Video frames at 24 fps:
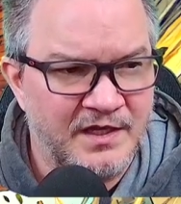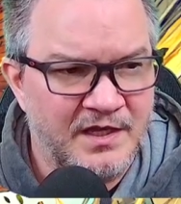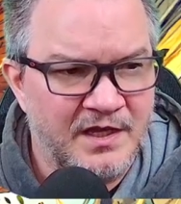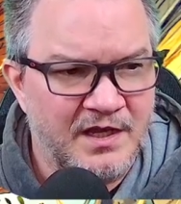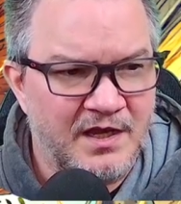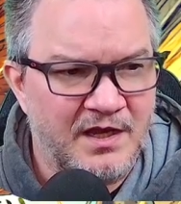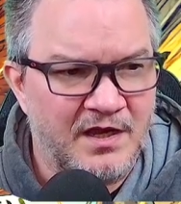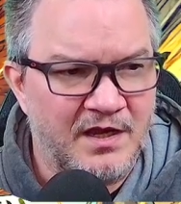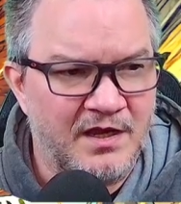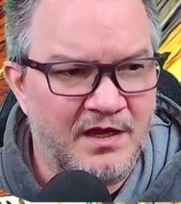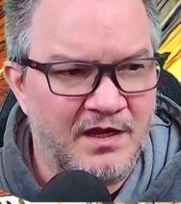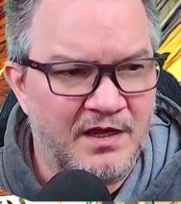
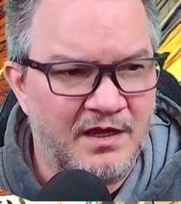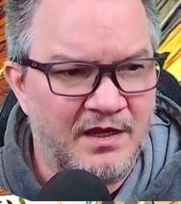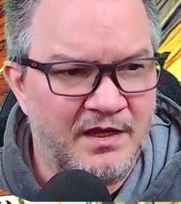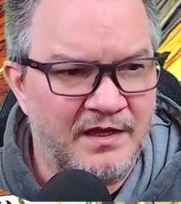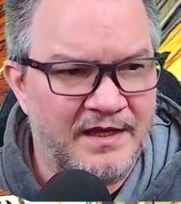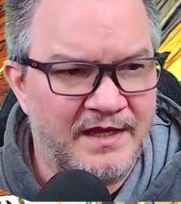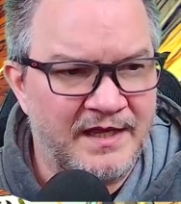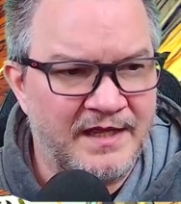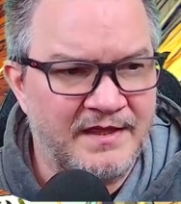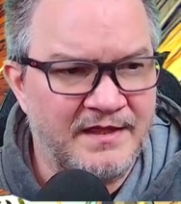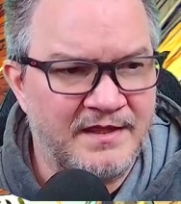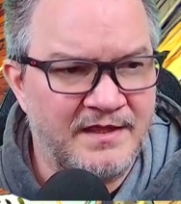
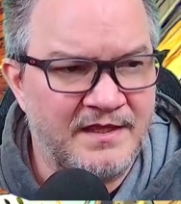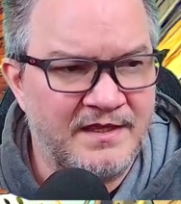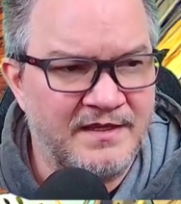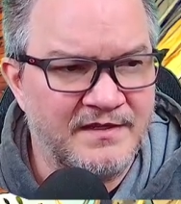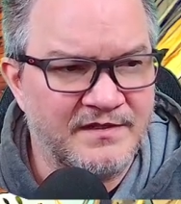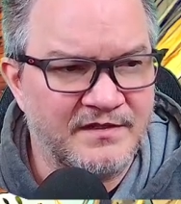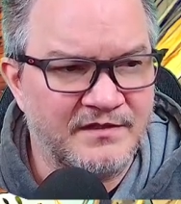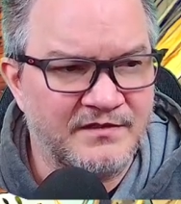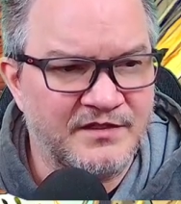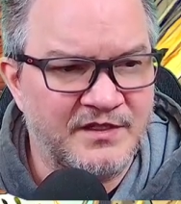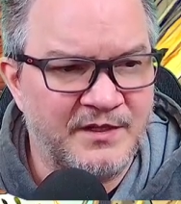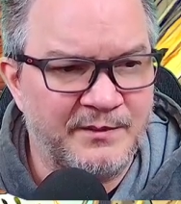and these
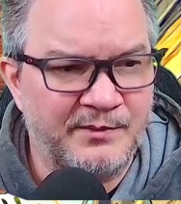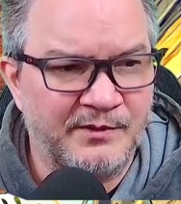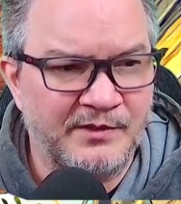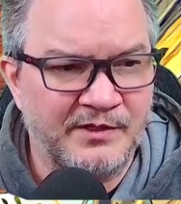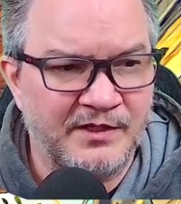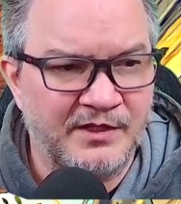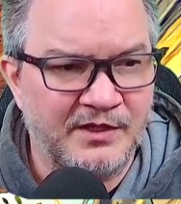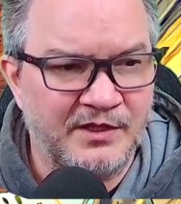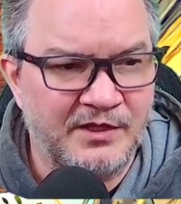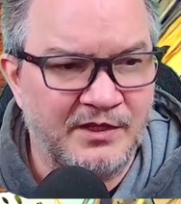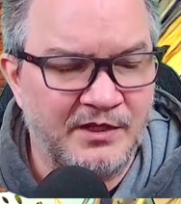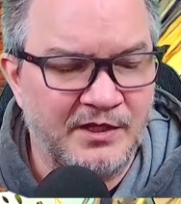are typically
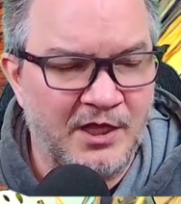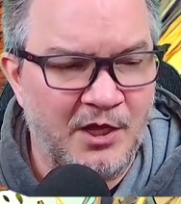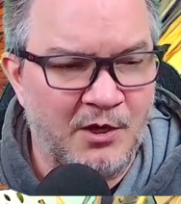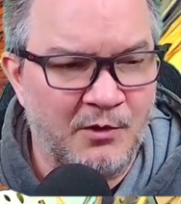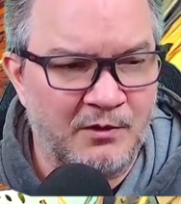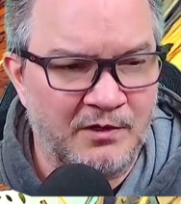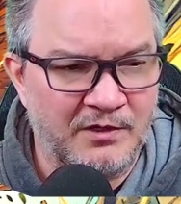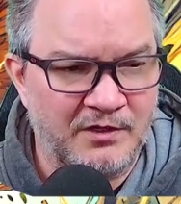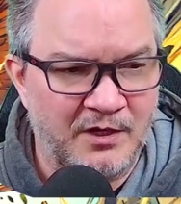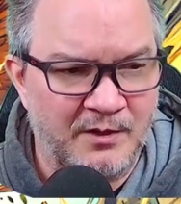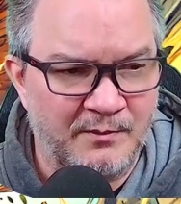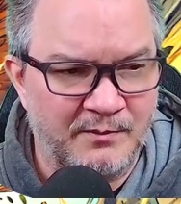
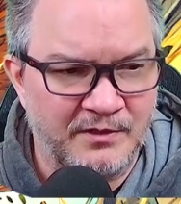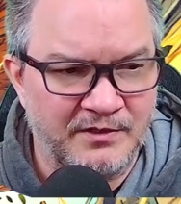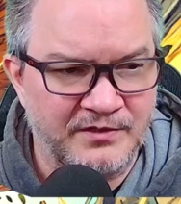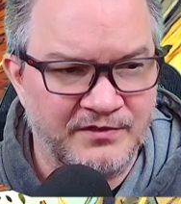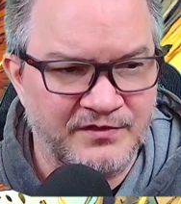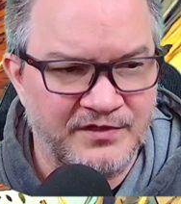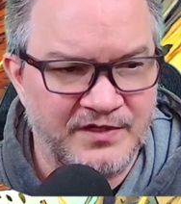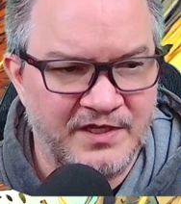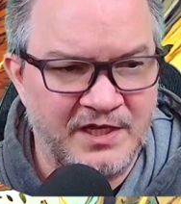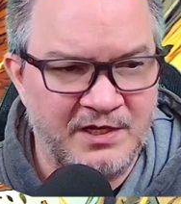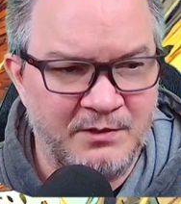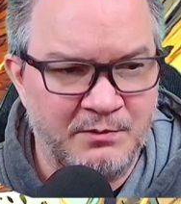lower
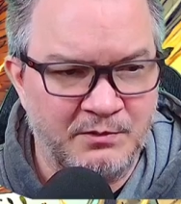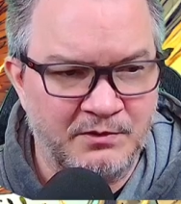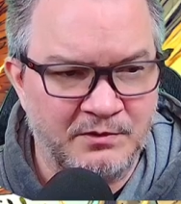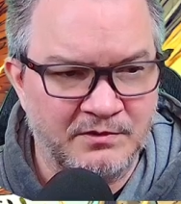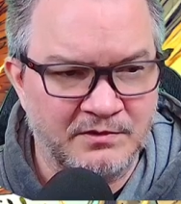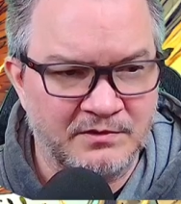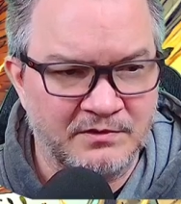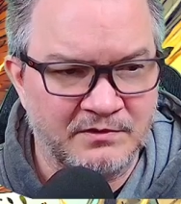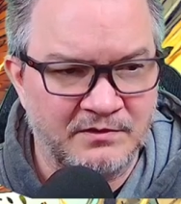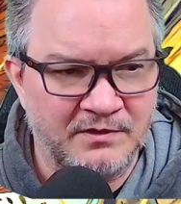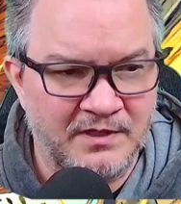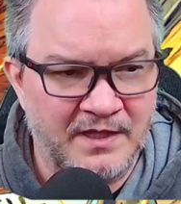numbers, equal
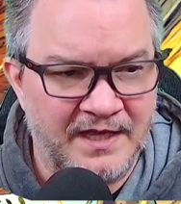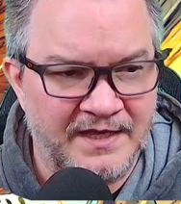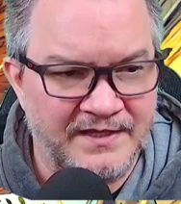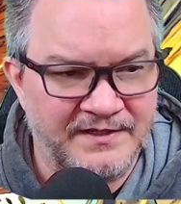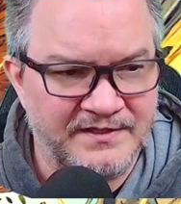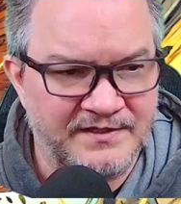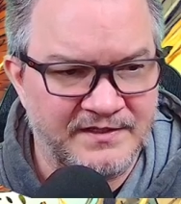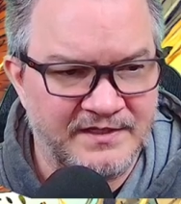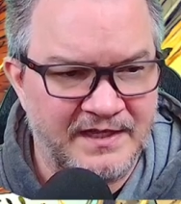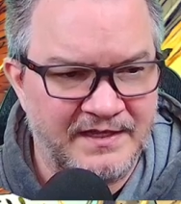or less.